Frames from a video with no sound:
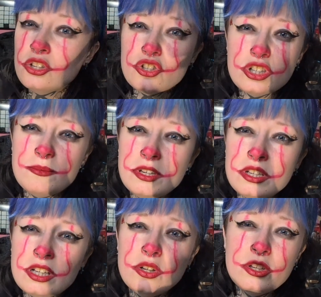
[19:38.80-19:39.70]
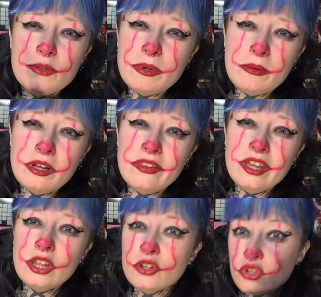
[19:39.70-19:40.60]
Just because I know there's people out
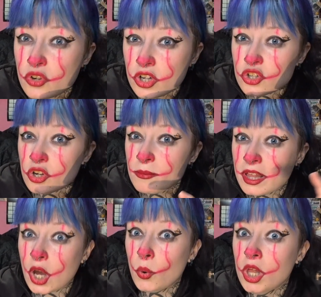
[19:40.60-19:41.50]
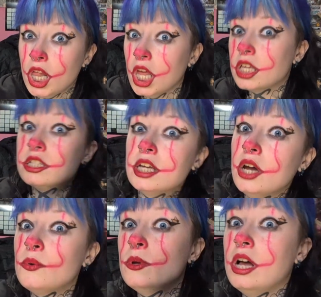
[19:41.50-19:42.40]
there that are screenshotting like, I really like this
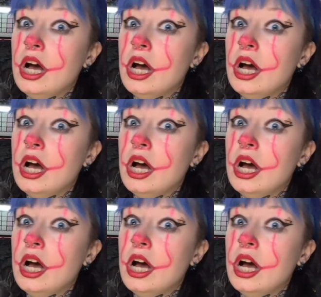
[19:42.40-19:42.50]
tattoo.